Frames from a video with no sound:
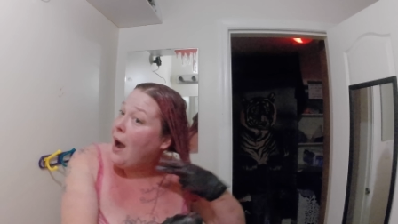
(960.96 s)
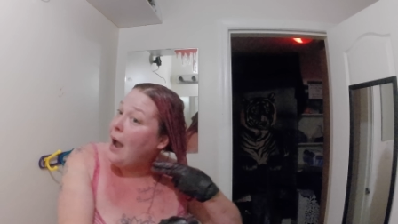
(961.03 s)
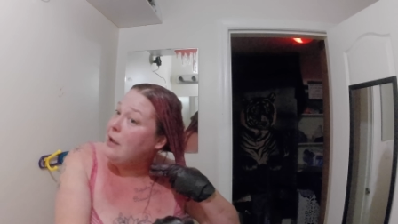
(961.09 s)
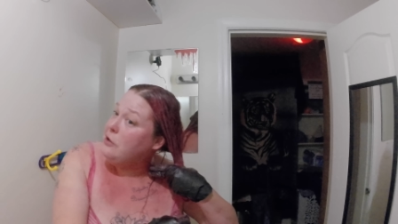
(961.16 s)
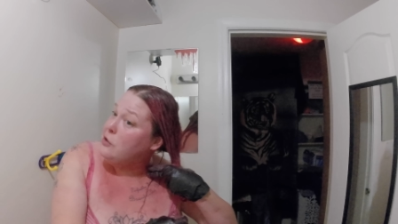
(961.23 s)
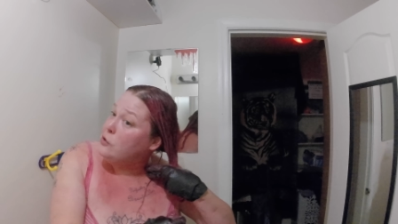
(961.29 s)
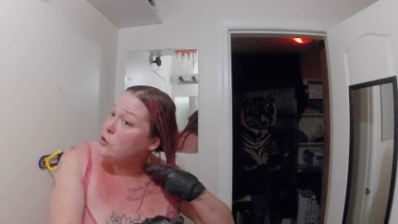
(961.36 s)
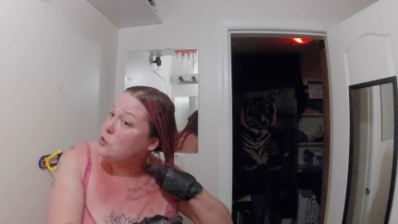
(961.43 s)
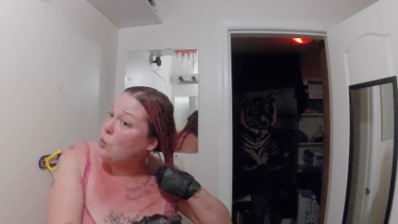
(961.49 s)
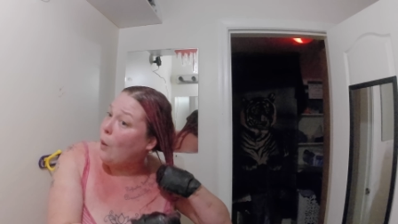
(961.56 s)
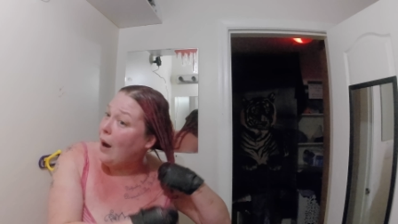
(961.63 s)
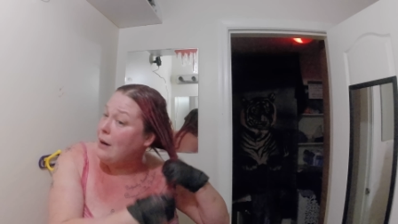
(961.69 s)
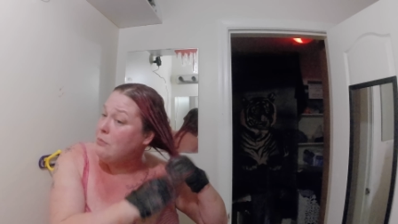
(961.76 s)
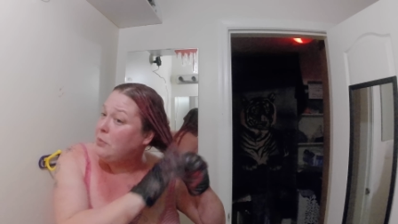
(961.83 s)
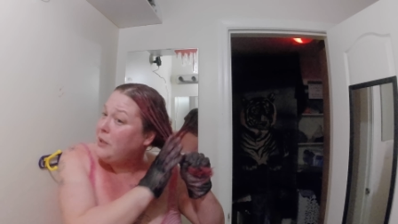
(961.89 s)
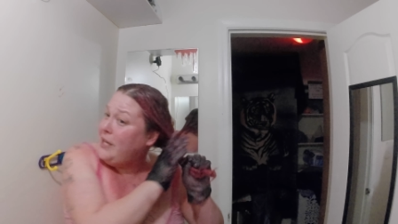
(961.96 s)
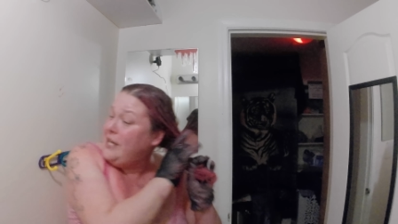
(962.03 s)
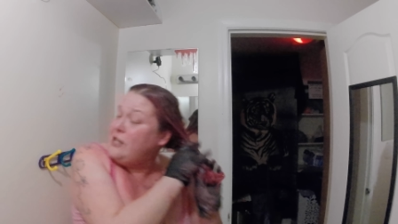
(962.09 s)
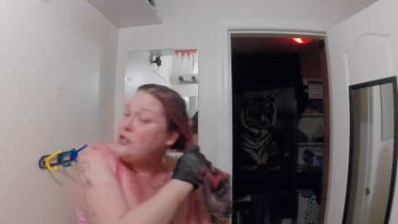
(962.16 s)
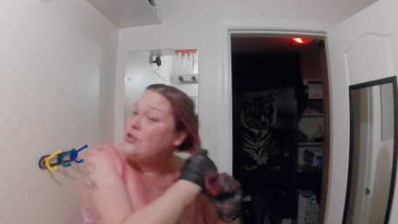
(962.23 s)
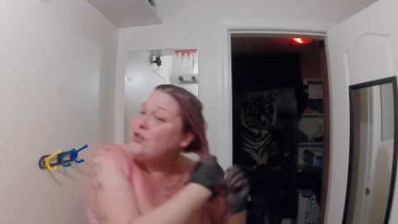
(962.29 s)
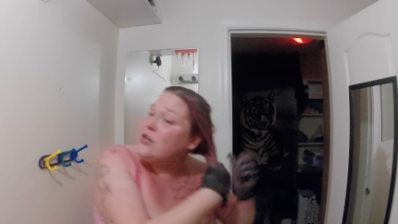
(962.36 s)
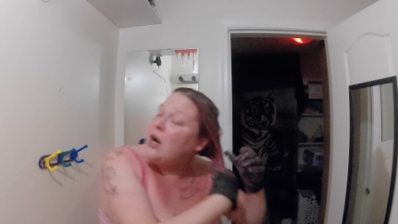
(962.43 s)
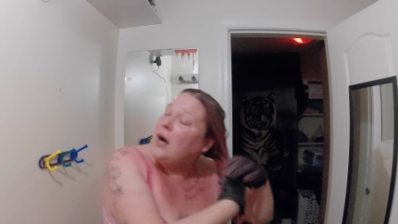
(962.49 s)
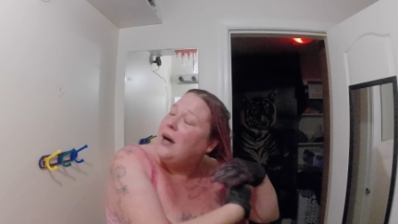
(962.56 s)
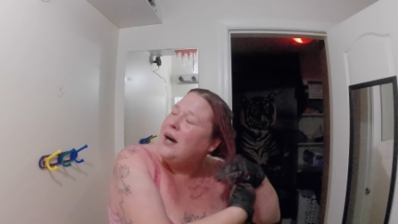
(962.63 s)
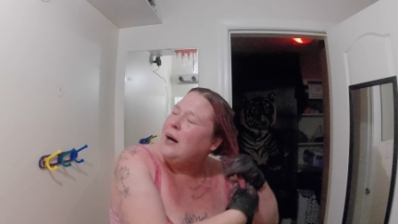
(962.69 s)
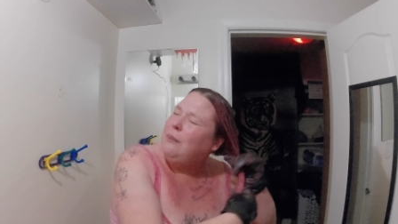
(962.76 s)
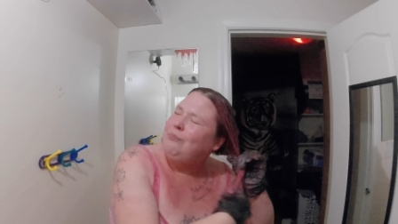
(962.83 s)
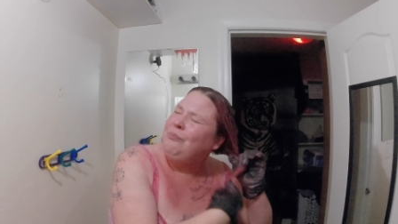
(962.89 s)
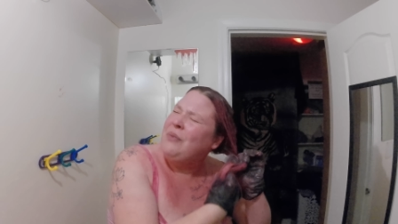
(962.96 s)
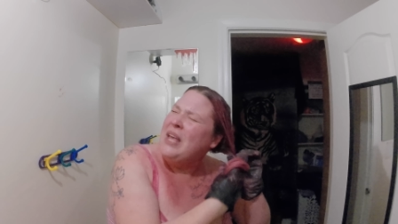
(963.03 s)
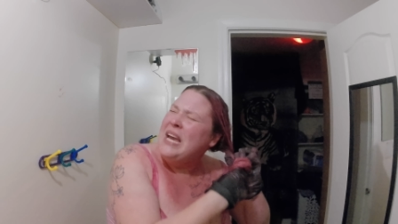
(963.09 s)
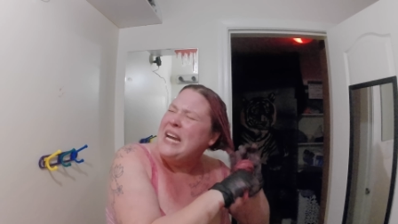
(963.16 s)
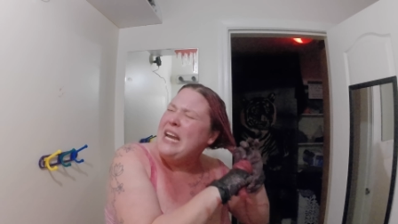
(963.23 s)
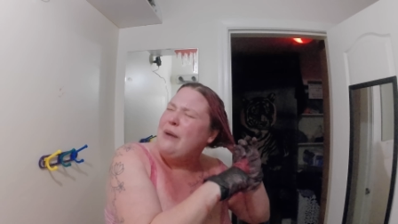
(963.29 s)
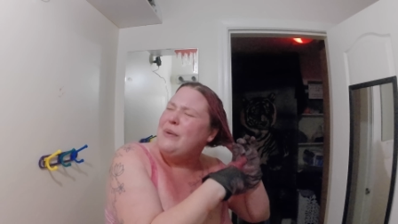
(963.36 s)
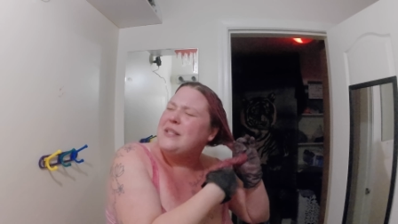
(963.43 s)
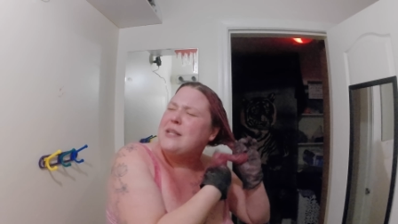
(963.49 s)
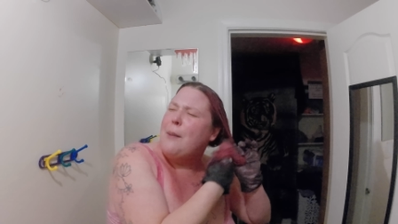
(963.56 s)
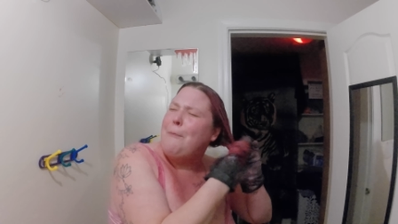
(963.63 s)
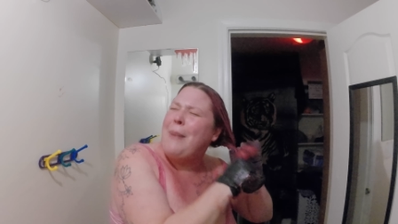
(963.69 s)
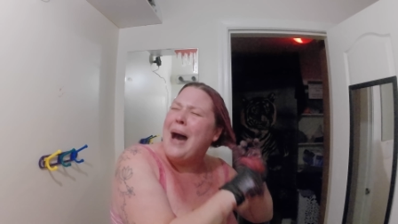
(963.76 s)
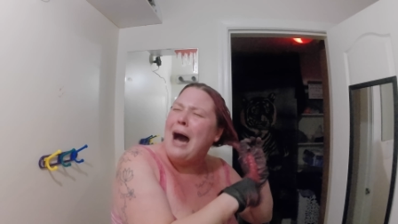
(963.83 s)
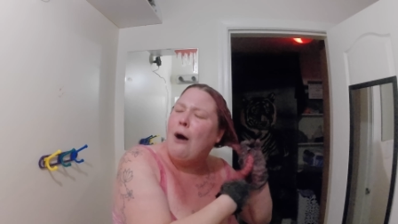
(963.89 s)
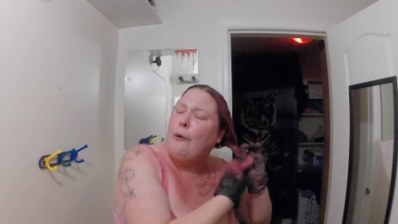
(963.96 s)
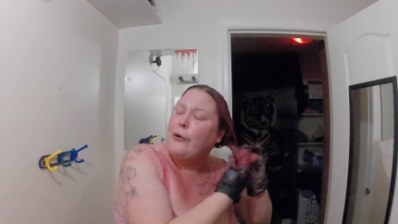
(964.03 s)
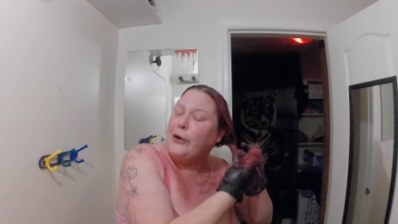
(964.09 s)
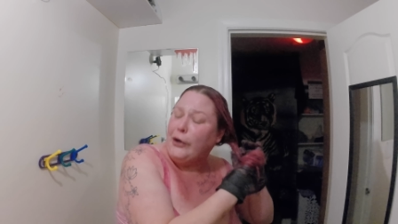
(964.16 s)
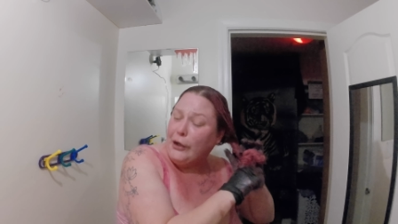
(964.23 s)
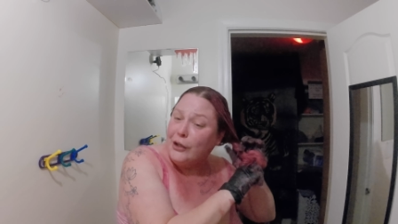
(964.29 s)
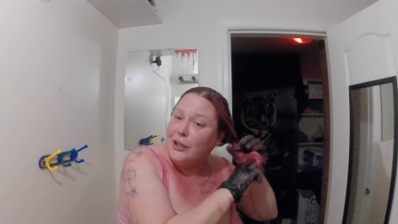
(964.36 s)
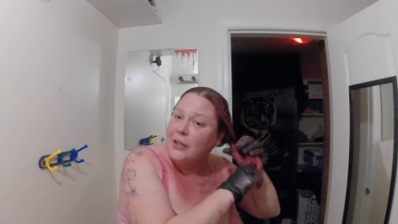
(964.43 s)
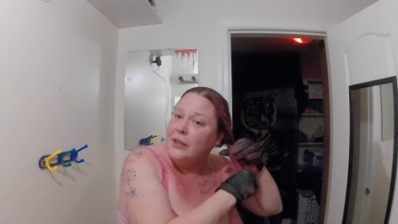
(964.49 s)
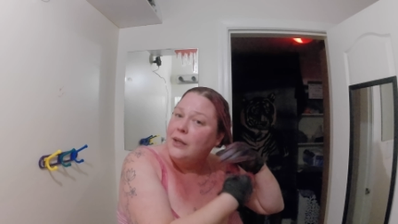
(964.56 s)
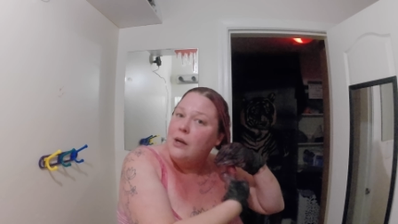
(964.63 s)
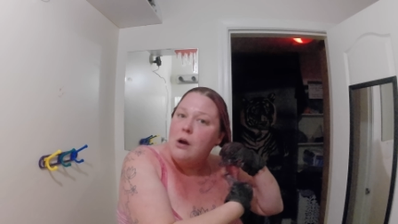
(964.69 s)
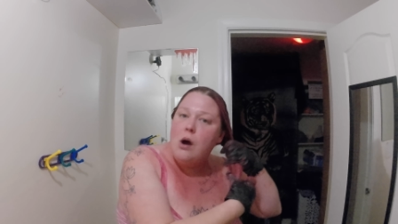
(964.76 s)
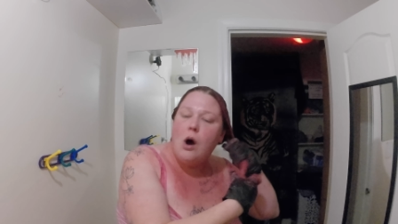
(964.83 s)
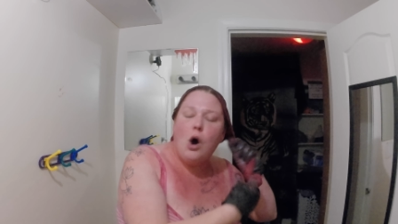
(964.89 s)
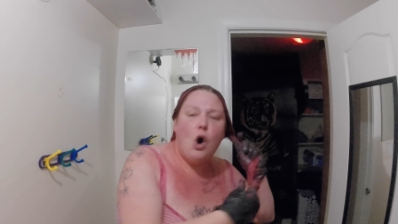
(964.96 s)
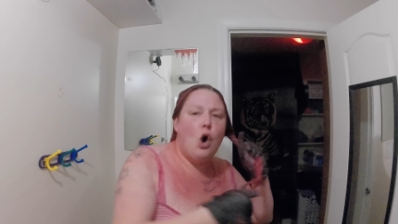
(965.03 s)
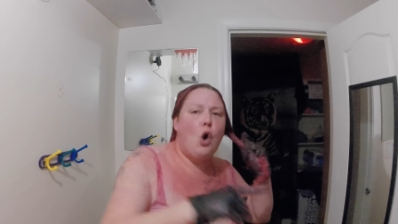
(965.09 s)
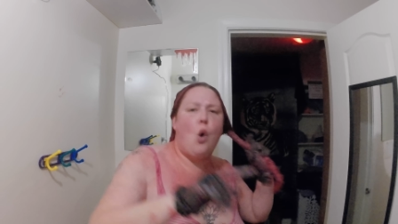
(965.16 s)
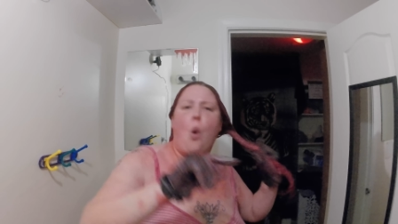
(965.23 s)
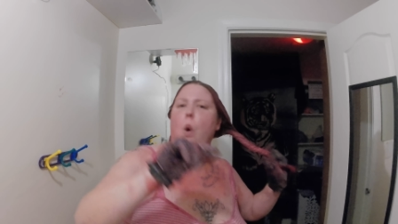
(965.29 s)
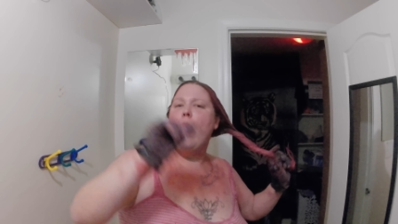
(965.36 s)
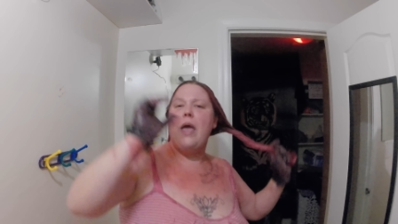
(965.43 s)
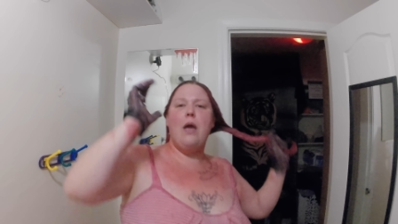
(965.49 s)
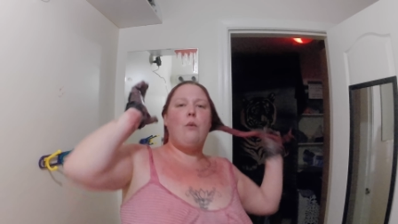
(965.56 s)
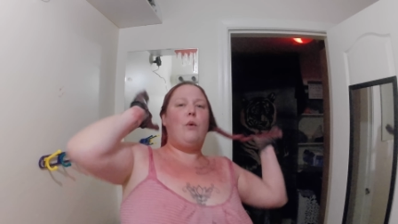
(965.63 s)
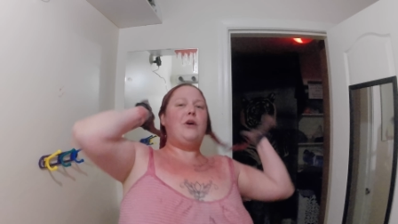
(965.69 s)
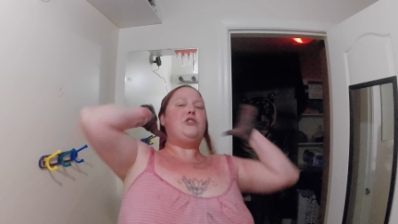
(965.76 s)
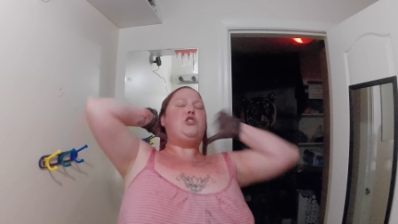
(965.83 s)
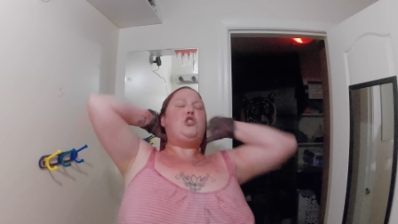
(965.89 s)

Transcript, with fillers: I used one bleach. It was a powder. Oh, it was